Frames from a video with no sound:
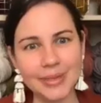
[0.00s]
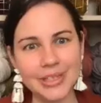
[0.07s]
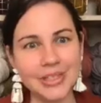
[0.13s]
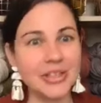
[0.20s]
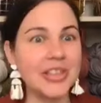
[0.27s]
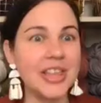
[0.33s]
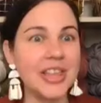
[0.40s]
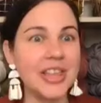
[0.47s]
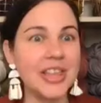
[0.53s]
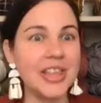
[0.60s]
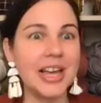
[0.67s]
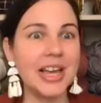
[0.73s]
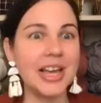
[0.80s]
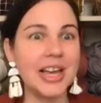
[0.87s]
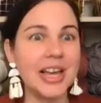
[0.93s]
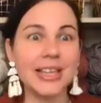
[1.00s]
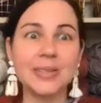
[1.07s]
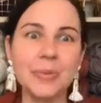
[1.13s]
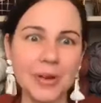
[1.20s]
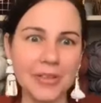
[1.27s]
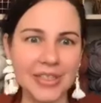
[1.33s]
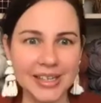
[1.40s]
So that's
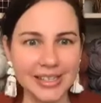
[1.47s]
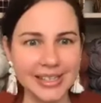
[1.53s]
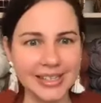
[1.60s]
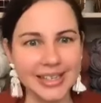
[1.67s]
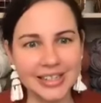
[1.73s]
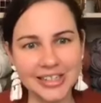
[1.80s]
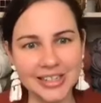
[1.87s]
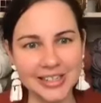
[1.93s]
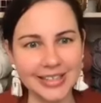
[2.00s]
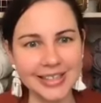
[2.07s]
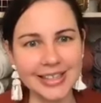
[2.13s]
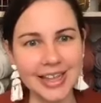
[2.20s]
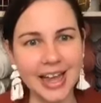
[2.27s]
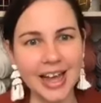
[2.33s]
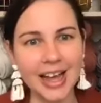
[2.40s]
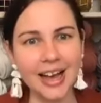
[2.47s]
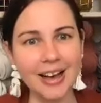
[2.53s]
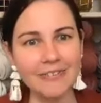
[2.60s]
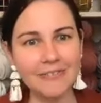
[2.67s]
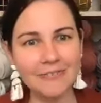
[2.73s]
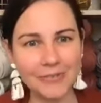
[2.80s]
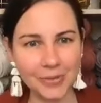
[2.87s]
what these sessions
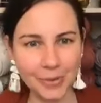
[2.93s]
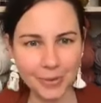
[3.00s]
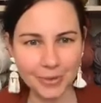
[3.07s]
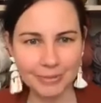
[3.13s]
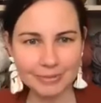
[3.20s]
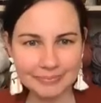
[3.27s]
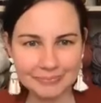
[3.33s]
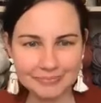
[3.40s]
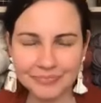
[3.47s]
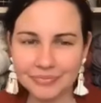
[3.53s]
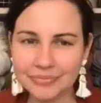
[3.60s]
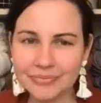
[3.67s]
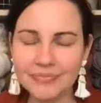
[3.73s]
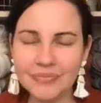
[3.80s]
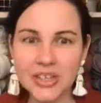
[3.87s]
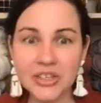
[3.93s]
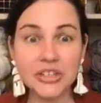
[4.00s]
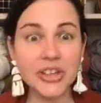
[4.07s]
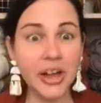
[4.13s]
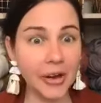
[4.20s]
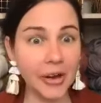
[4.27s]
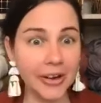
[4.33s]
are for. So
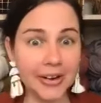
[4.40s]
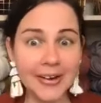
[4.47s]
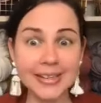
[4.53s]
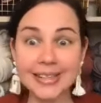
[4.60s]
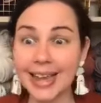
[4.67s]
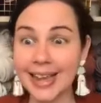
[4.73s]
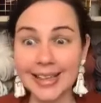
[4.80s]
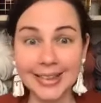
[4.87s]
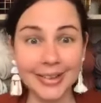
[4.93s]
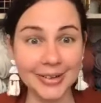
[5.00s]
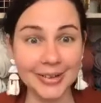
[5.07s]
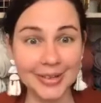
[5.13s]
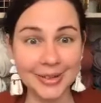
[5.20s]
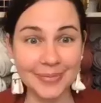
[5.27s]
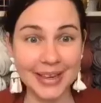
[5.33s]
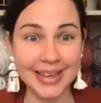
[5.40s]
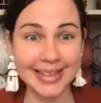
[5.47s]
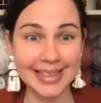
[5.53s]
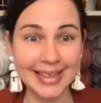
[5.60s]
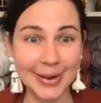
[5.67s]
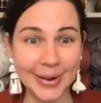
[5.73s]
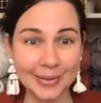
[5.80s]
say hello to me in the
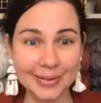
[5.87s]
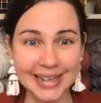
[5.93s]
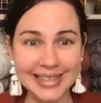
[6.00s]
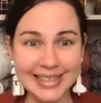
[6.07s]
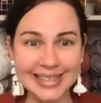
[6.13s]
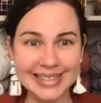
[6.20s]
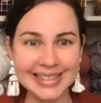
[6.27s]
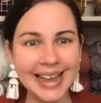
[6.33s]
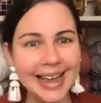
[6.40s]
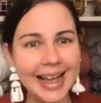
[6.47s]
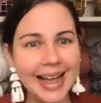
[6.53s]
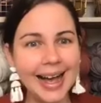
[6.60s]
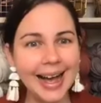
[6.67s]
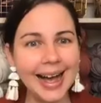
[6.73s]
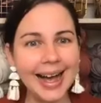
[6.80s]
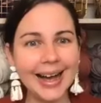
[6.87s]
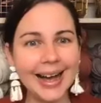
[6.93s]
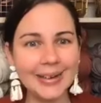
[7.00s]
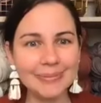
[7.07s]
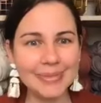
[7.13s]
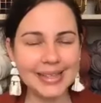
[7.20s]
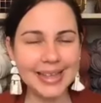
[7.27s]
comments.
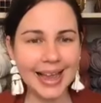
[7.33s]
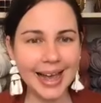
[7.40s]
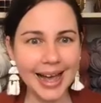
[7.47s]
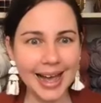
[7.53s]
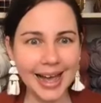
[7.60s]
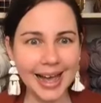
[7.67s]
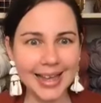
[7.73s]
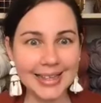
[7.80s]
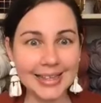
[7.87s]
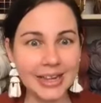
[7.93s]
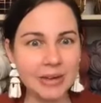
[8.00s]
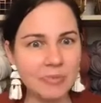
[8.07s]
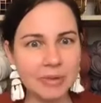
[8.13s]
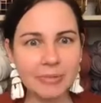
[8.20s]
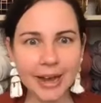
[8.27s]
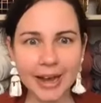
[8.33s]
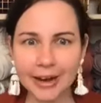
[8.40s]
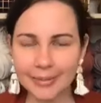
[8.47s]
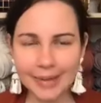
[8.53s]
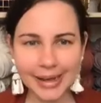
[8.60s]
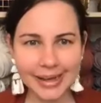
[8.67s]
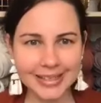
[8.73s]
Say hi, tell me
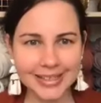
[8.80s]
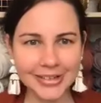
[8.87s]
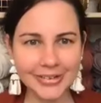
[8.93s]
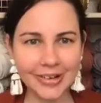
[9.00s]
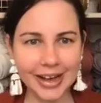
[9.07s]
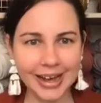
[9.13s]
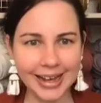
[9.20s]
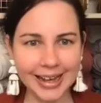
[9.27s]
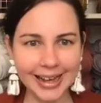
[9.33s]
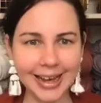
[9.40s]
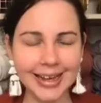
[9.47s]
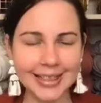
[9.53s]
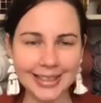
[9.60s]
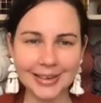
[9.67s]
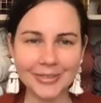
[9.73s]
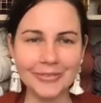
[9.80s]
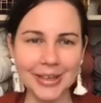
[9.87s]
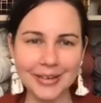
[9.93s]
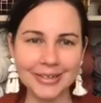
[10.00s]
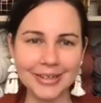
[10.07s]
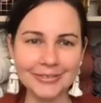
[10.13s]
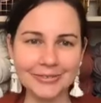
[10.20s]
whereabouts you are. I love
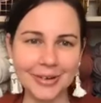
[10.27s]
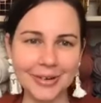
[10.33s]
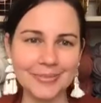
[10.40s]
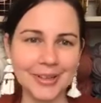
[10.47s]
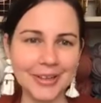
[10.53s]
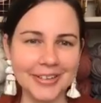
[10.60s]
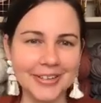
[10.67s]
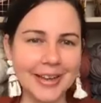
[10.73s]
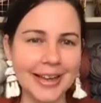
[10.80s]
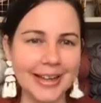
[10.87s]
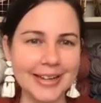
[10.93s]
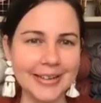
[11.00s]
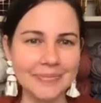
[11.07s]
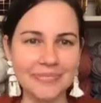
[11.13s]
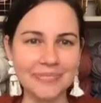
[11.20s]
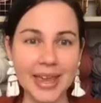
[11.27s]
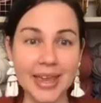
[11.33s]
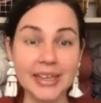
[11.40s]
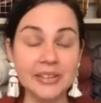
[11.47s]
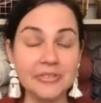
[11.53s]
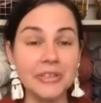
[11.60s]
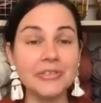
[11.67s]
hearing from you. And
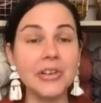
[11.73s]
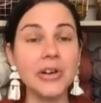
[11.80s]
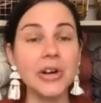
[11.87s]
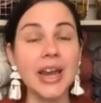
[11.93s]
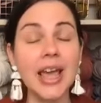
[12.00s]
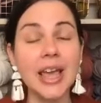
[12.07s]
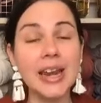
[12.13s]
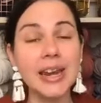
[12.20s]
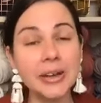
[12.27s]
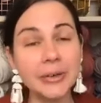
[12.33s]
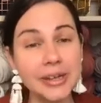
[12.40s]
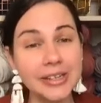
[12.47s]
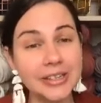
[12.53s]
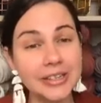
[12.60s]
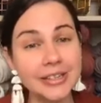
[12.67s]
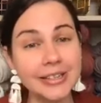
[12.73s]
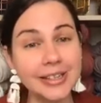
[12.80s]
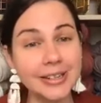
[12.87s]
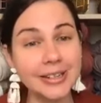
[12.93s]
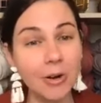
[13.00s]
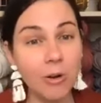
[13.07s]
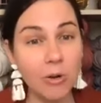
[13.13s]
if you've got any questions
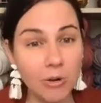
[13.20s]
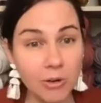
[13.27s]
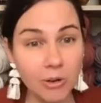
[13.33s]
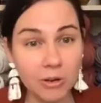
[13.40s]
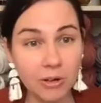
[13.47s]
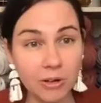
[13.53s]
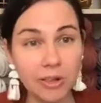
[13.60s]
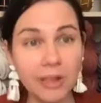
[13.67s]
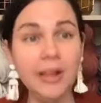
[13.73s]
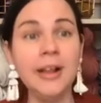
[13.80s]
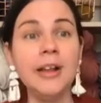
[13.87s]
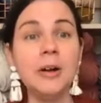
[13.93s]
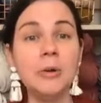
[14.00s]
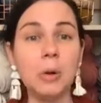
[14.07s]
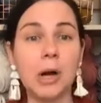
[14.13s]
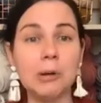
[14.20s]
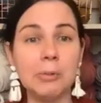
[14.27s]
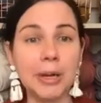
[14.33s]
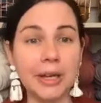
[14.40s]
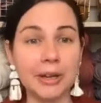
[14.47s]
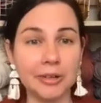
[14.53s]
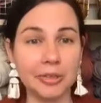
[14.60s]
at all while we're
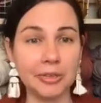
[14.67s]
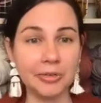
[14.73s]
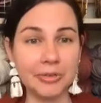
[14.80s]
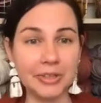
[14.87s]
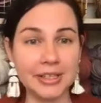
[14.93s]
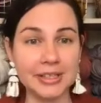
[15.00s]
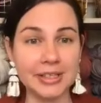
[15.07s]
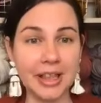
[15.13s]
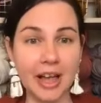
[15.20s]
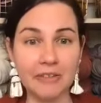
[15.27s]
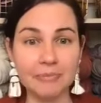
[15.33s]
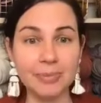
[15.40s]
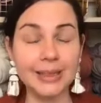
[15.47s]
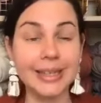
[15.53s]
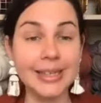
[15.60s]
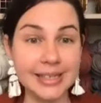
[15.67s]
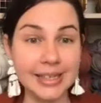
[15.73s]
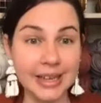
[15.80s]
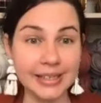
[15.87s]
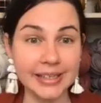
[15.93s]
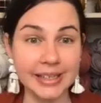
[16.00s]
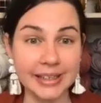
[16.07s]
going through this live, please
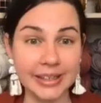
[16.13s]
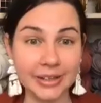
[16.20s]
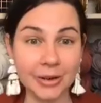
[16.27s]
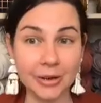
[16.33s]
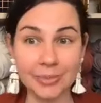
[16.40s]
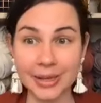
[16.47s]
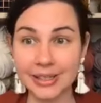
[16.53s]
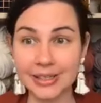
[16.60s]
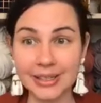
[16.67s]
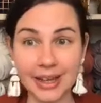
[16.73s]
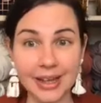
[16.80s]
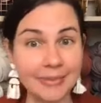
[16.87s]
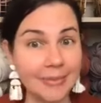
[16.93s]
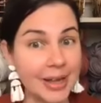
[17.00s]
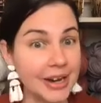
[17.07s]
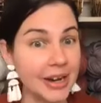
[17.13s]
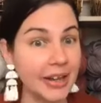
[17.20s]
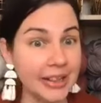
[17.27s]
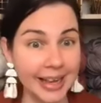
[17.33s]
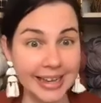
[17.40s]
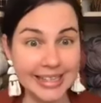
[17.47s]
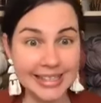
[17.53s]
ask in the comments and
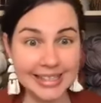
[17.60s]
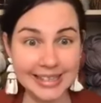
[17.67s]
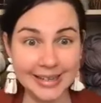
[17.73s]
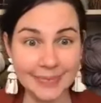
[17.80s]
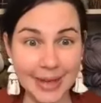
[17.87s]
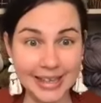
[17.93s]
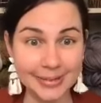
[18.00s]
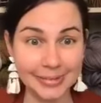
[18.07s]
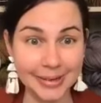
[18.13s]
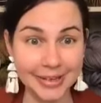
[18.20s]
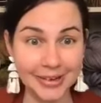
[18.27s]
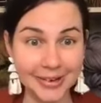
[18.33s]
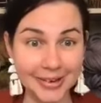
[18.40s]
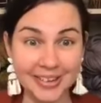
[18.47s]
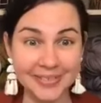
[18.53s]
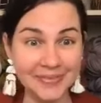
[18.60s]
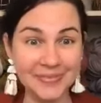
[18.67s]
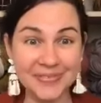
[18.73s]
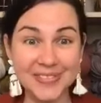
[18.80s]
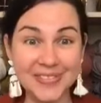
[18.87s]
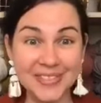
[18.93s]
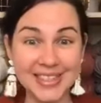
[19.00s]
I'll answer them as we go.
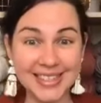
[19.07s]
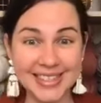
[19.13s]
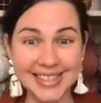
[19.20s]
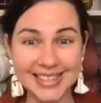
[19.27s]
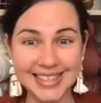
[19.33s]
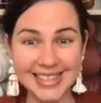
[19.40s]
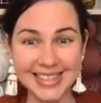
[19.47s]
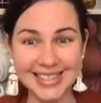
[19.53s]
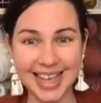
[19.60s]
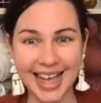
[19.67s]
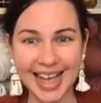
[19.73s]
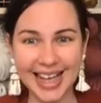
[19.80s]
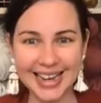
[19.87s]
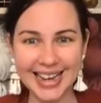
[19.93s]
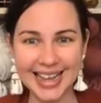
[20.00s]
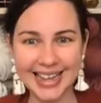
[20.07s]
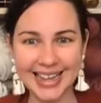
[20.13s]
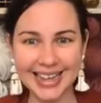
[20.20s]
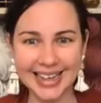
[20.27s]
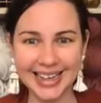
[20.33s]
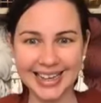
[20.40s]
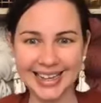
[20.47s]
This is
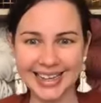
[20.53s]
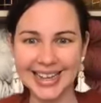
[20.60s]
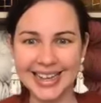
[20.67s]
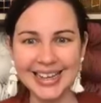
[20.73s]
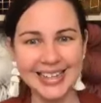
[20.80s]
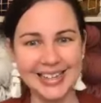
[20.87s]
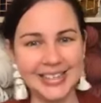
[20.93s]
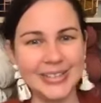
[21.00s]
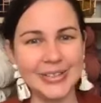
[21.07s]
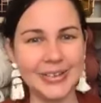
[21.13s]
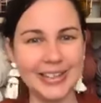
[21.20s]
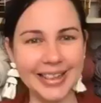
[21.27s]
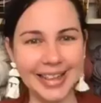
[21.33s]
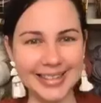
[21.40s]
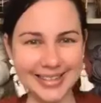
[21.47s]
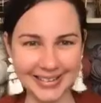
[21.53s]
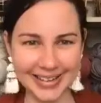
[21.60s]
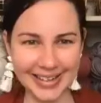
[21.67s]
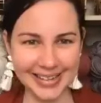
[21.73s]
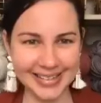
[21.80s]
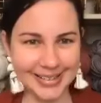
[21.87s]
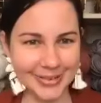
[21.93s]
exciting. So glad you're
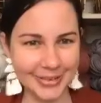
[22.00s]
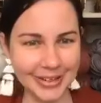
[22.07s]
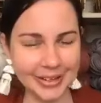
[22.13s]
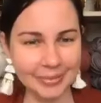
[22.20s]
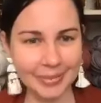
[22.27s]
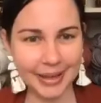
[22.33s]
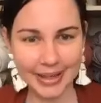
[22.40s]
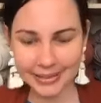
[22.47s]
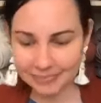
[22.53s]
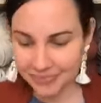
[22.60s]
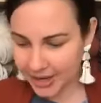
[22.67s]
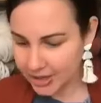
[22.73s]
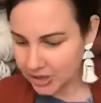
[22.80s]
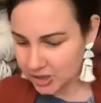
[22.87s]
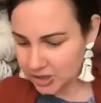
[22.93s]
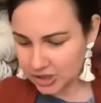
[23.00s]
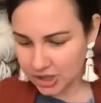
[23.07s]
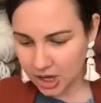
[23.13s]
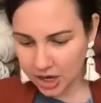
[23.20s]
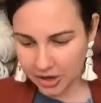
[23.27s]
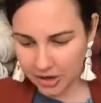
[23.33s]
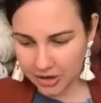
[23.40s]
here joining me.
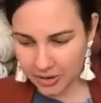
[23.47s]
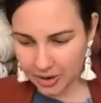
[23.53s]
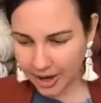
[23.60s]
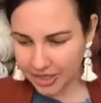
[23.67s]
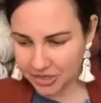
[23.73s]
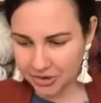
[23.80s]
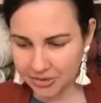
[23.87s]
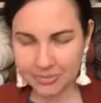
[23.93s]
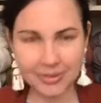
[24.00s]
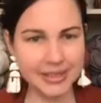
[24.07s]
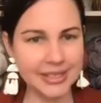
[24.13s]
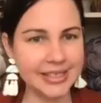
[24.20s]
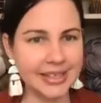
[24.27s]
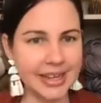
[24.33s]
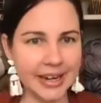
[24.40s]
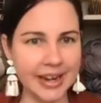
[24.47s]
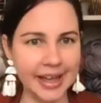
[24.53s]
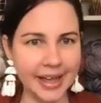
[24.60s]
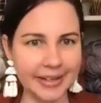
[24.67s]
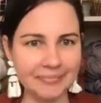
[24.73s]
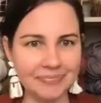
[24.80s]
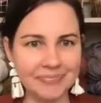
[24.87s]
So I thought we'd start out.